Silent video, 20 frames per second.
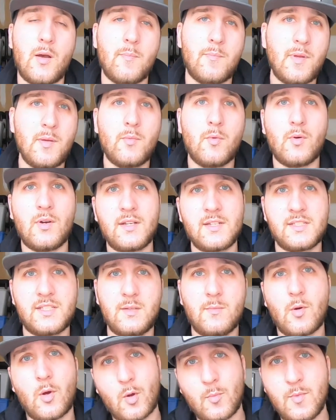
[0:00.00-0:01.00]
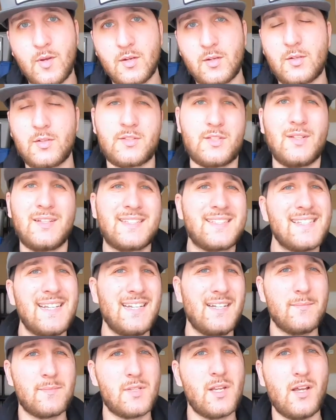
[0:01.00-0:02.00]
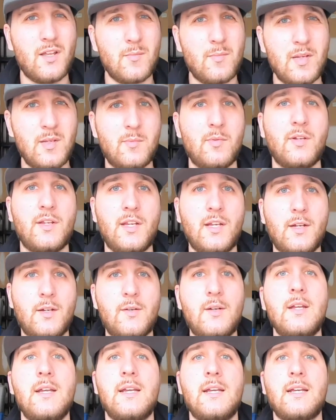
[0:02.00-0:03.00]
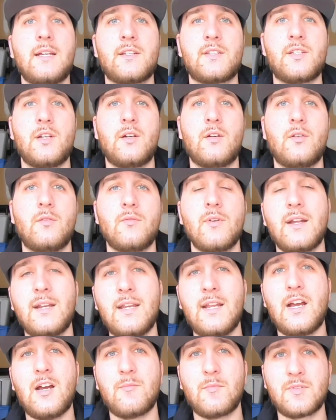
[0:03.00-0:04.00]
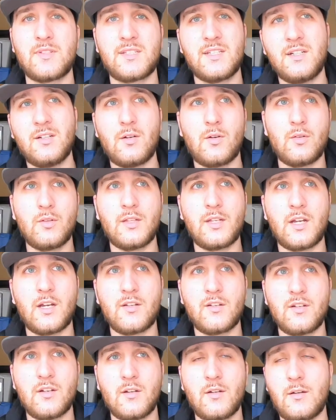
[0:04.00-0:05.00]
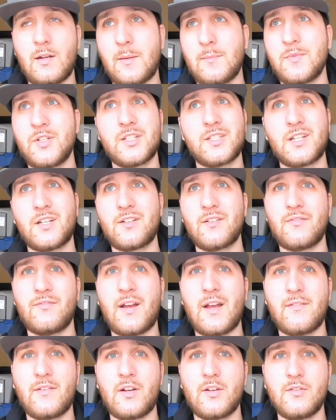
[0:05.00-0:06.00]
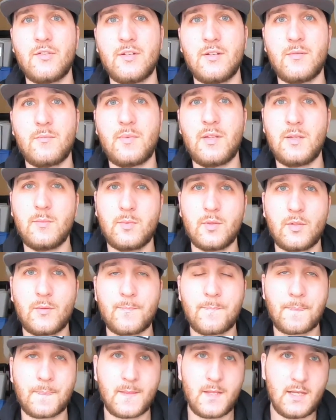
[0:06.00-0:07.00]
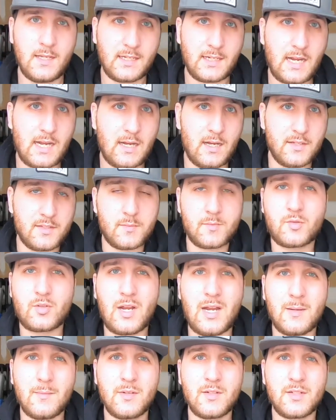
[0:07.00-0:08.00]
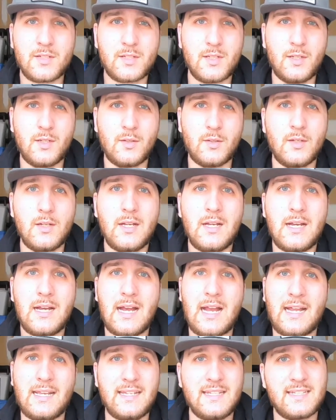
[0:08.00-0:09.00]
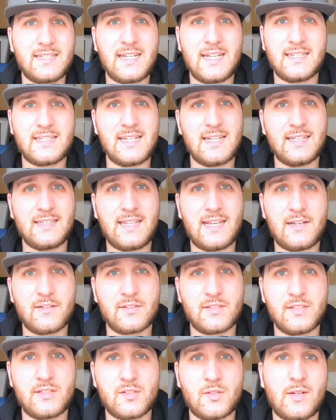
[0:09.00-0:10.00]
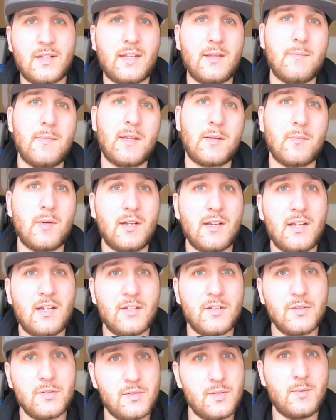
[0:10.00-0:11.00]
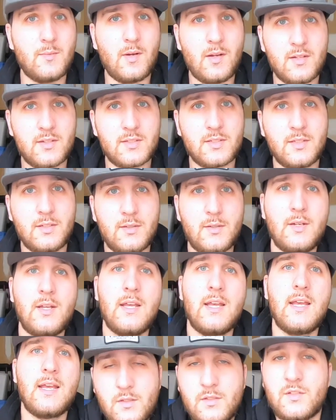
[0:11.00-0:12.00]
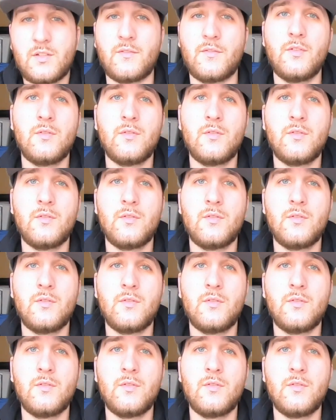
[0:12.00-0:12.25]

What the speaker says: people want to see MotoMiracle, so let's send it to other people, you know. So right now I'm just under 500 people subscribers, so I need to get that 1,000 so I can make money on YouTube also. So if